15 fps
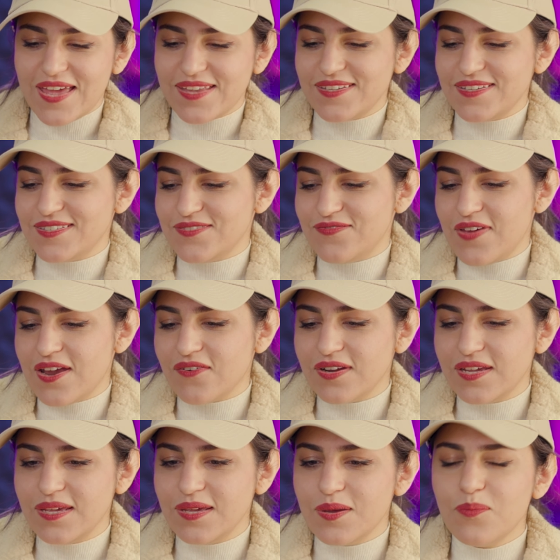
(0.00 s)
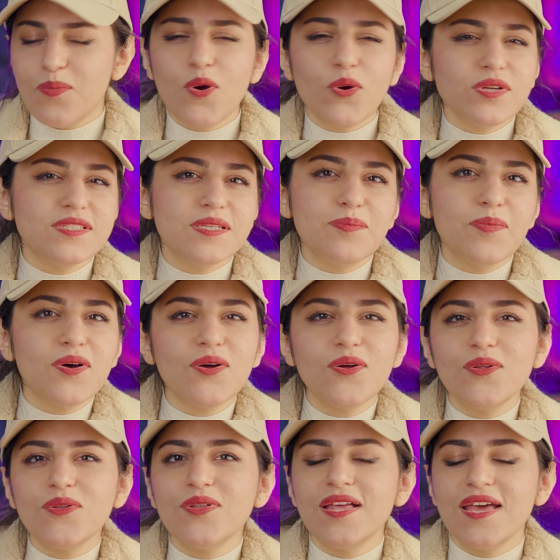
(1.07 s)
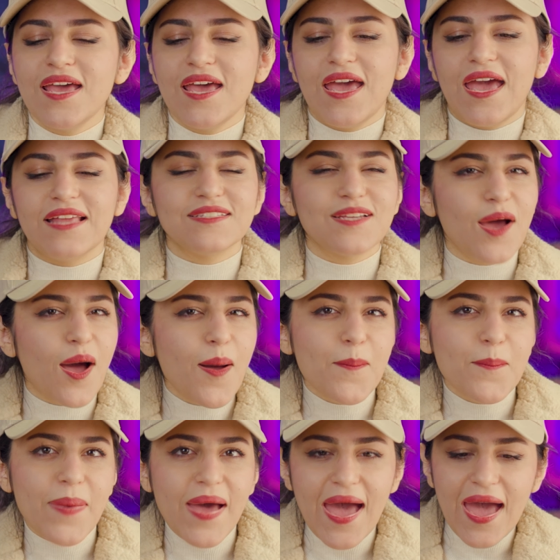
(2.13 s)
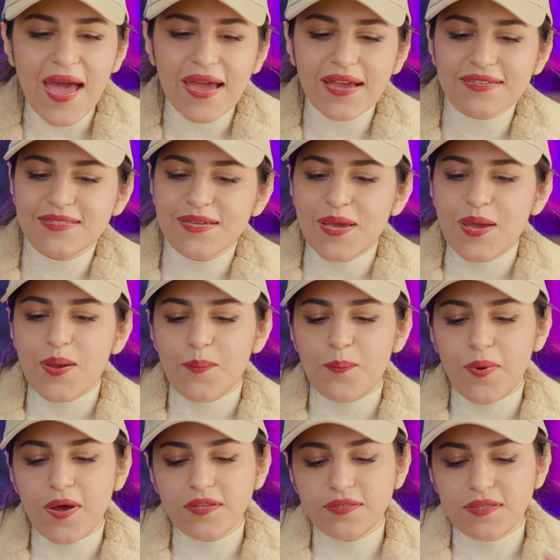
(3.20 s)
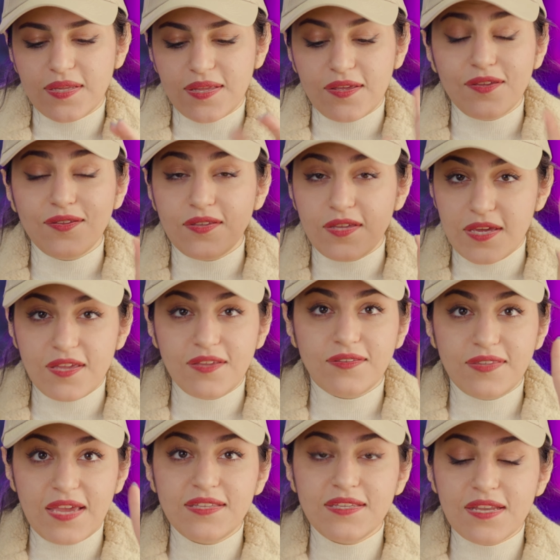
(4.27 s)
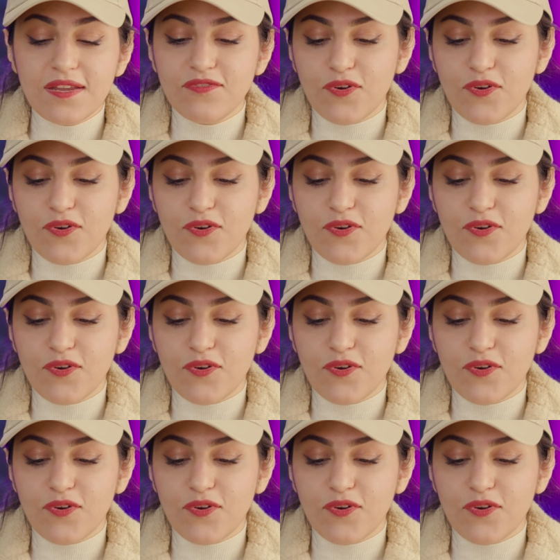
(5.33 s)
and it's very portable and compact, but they didn't